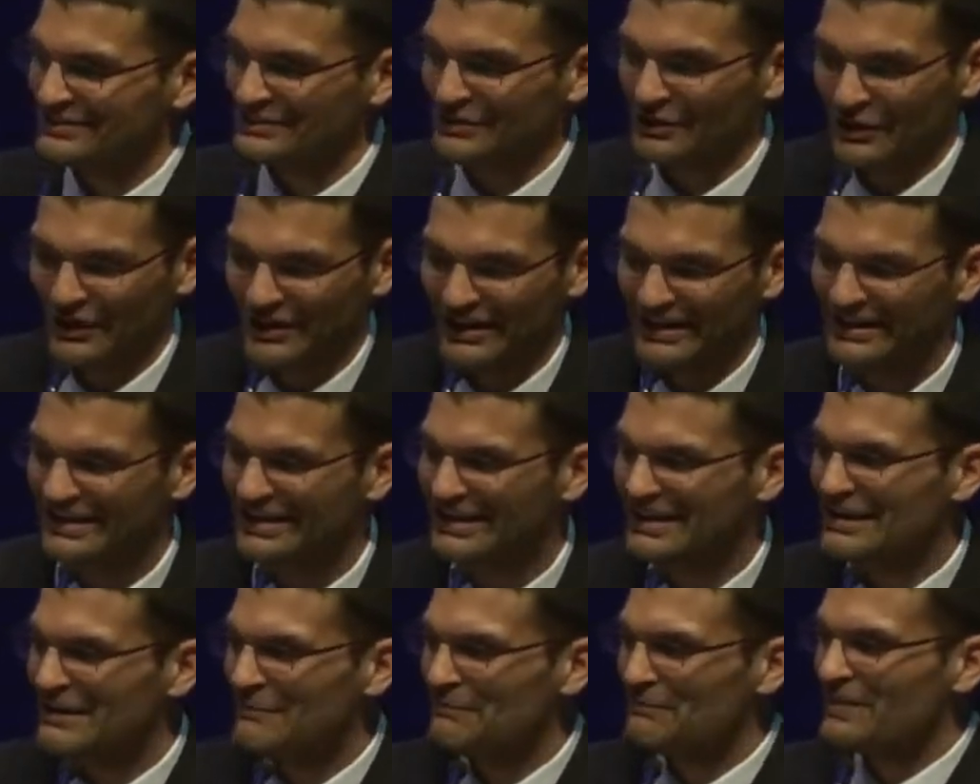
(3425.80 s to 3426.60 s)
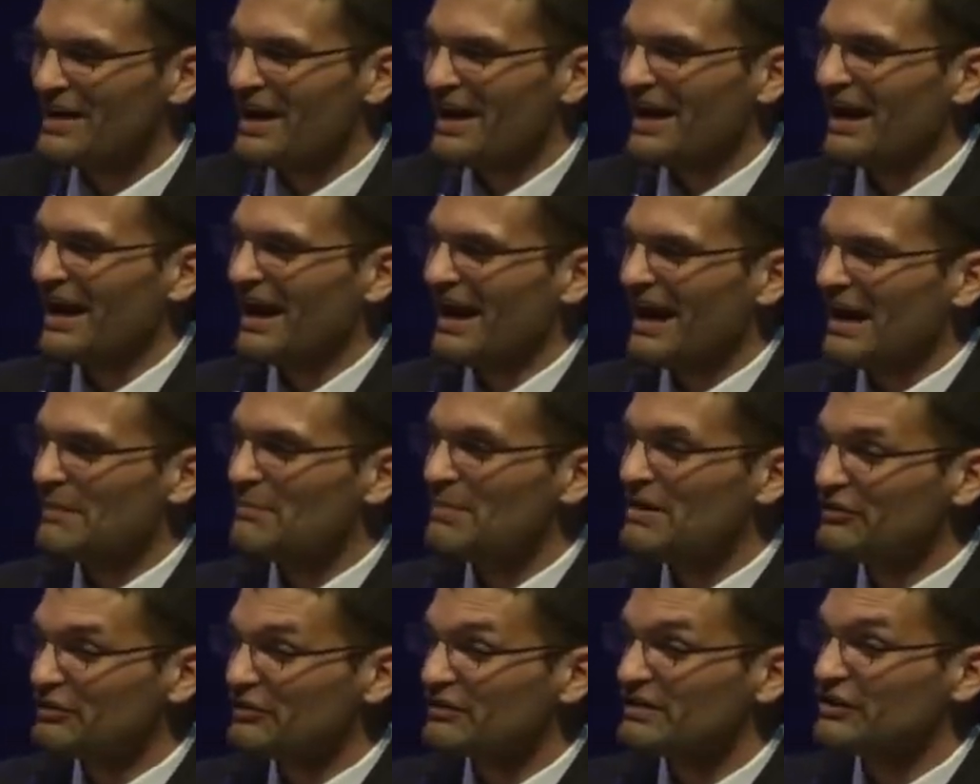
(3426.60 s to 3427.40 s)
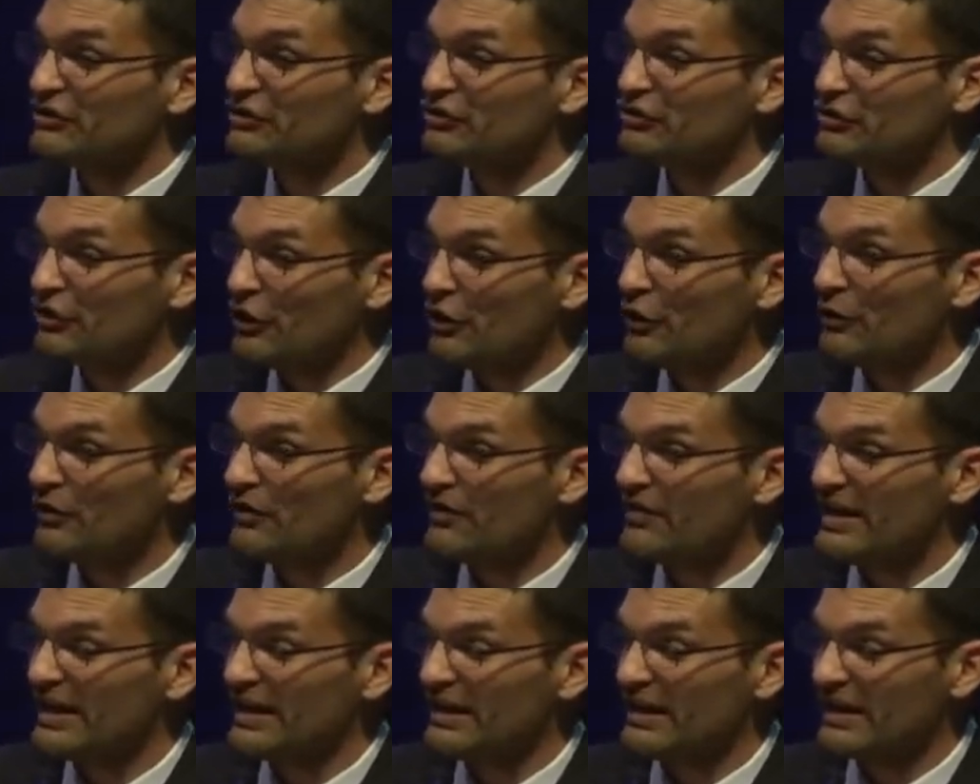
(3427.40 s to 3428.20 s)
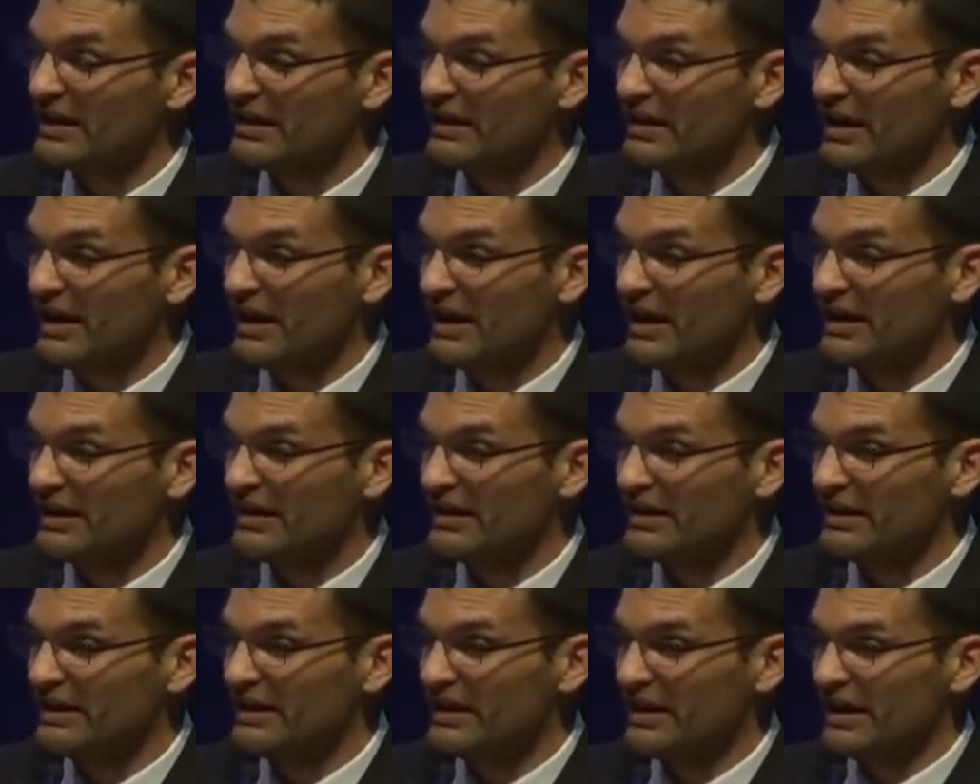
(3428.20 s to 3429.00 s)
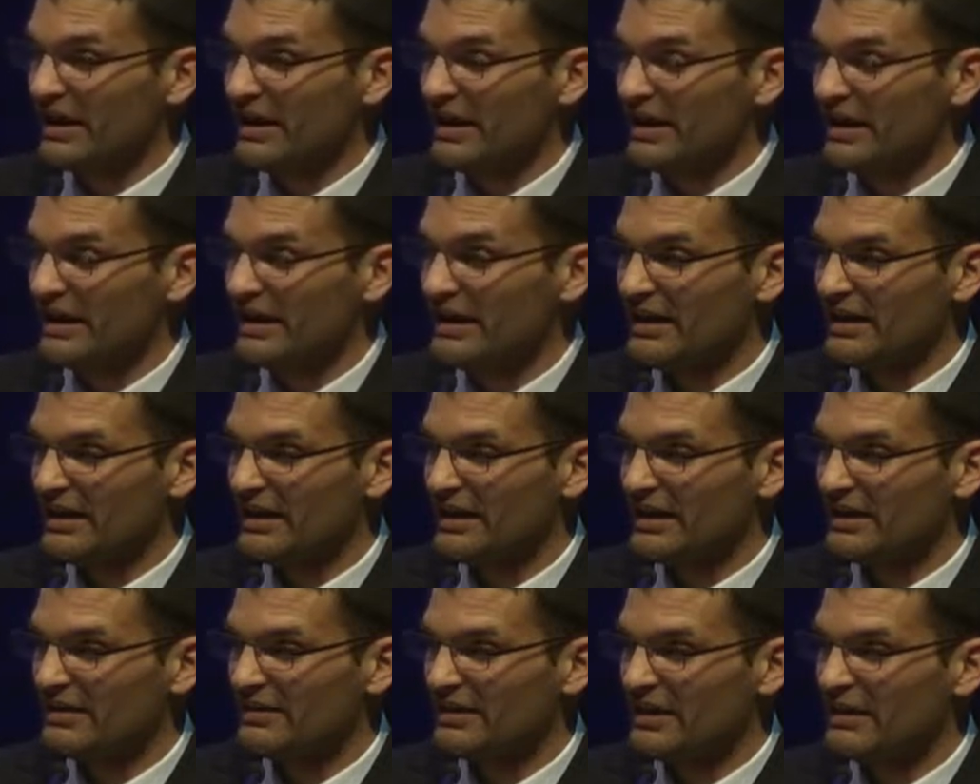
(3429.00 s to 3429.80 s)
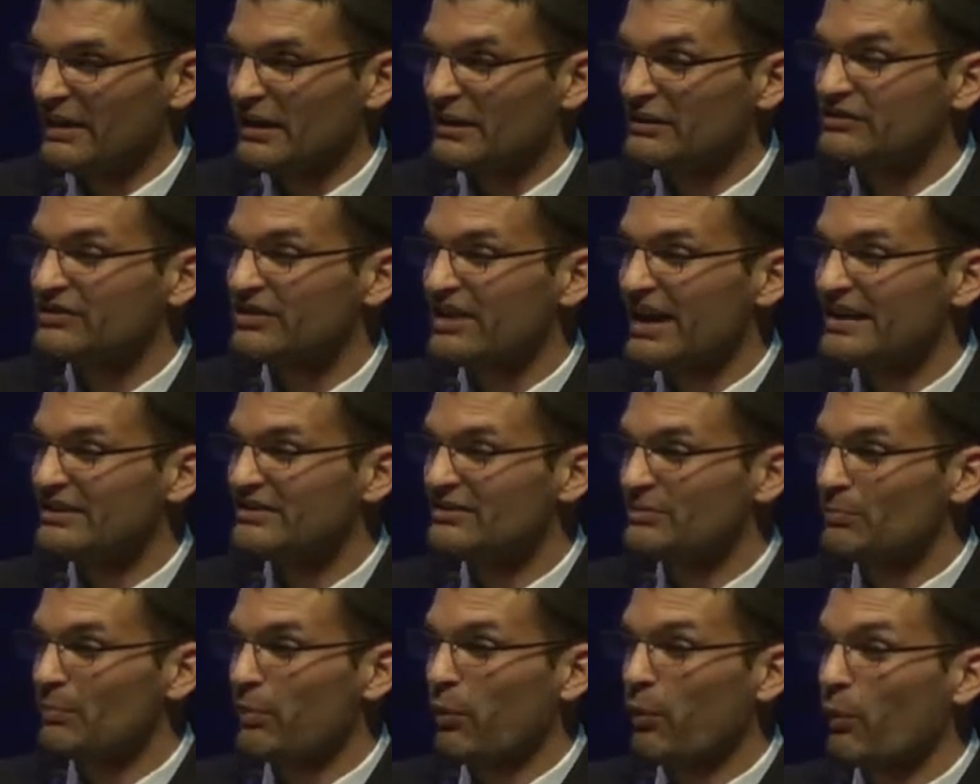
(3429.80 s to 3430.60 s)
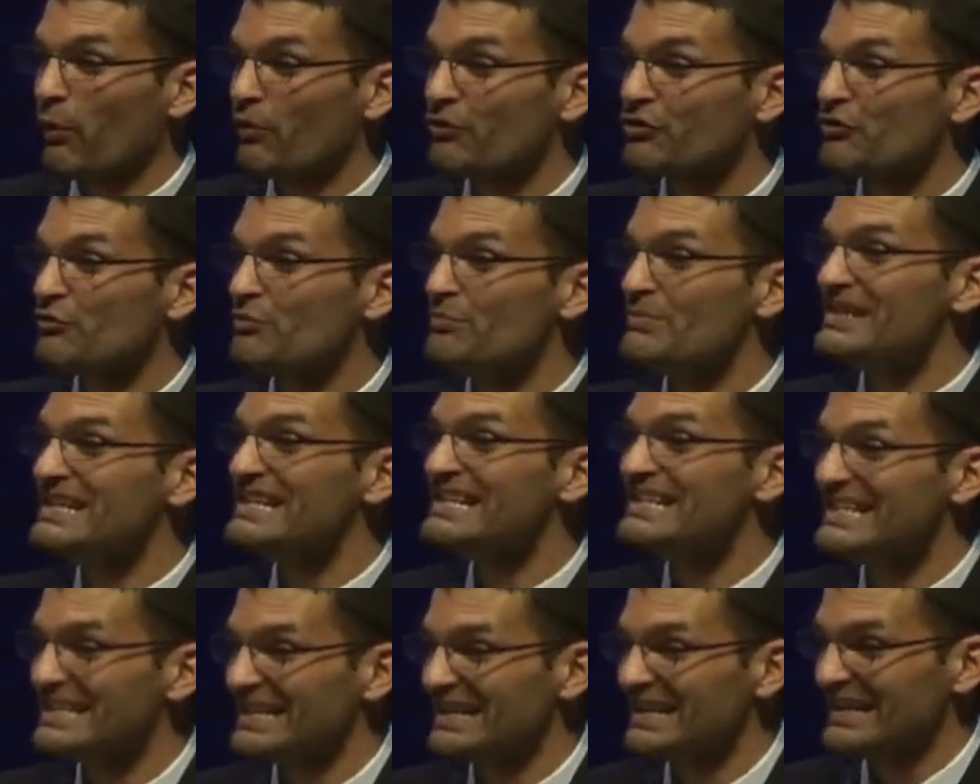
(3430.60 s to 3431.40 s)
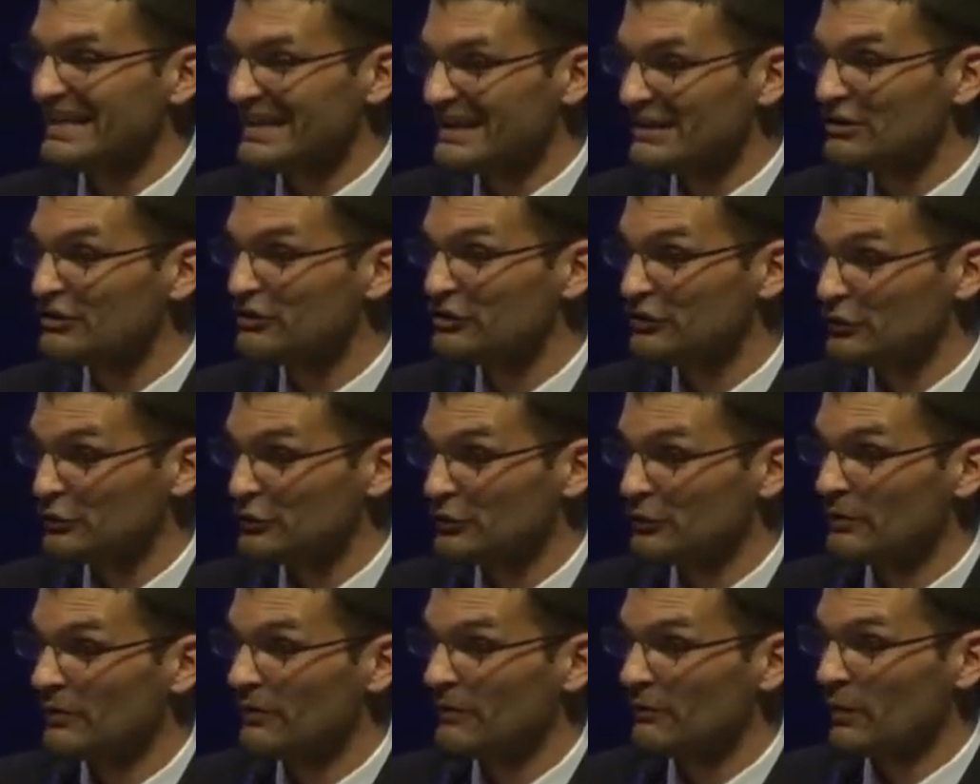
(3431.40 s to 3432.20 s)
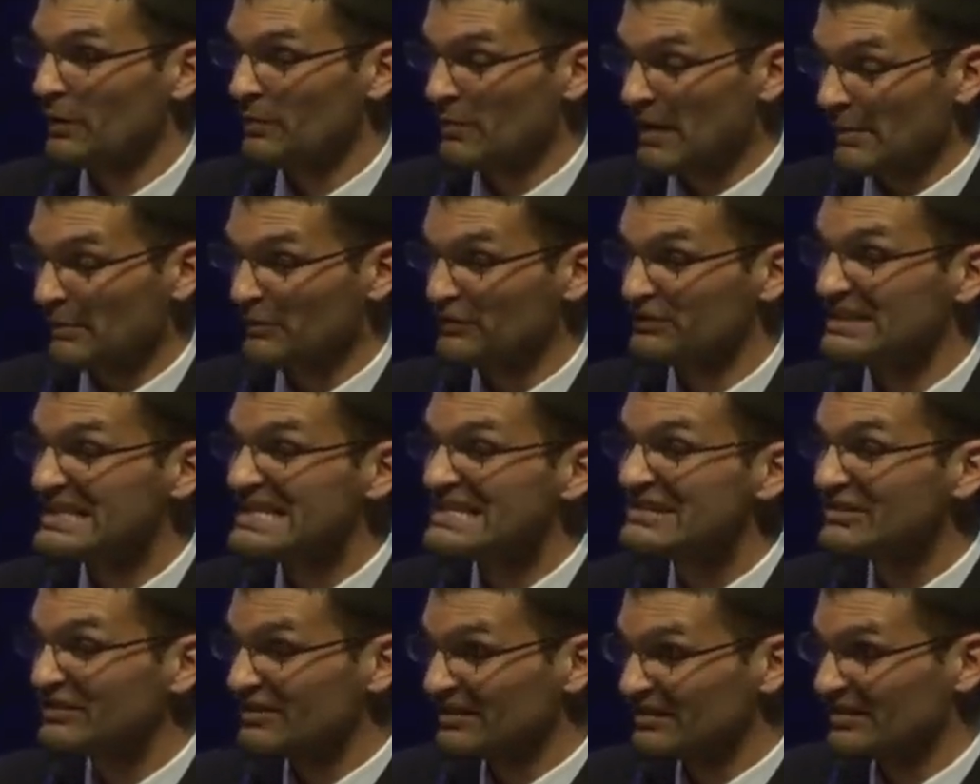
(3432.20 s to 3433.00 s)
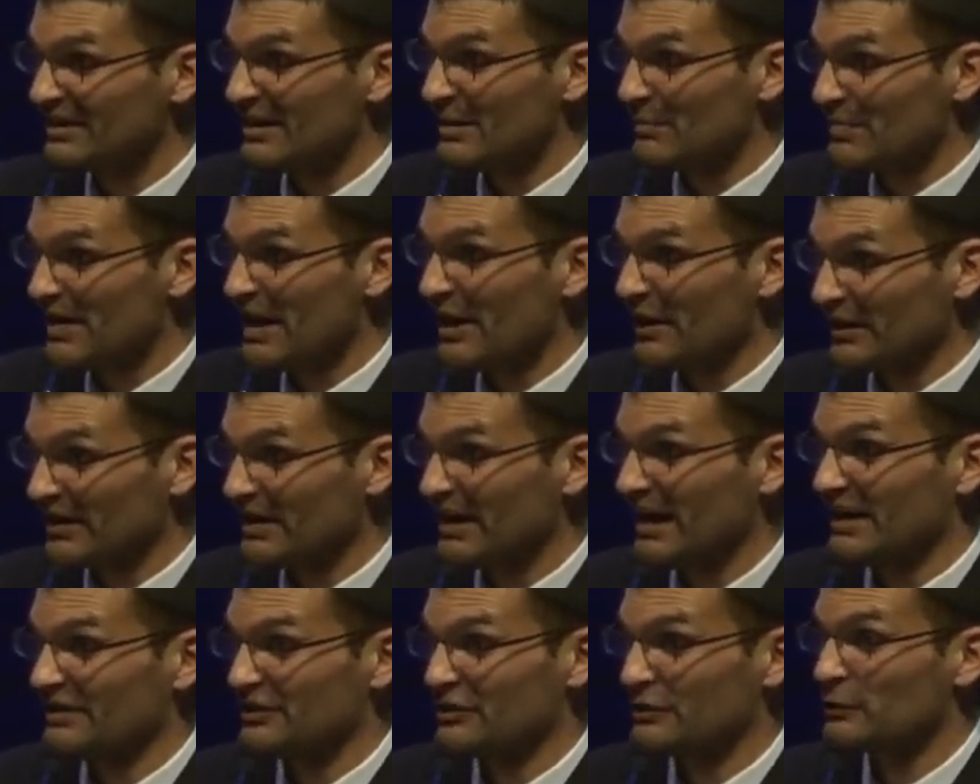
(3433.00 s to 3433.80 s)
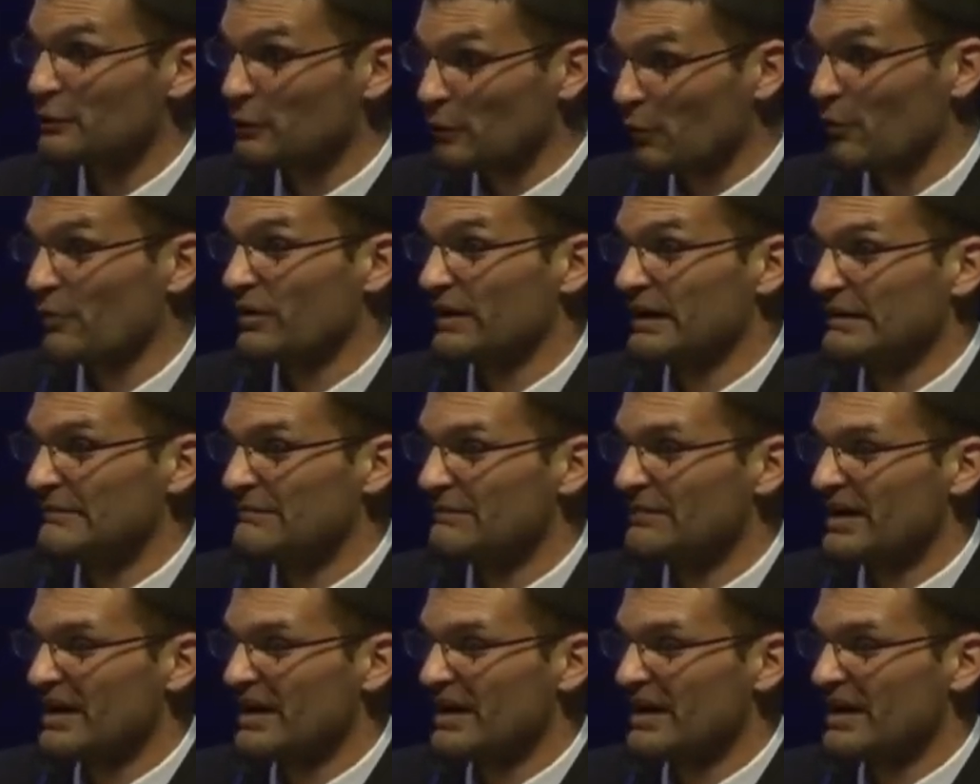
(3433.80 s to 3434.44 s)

sorry. Uh, I basically showed that God uh, that, that science pours meaning into what Bible teaches about God's glory.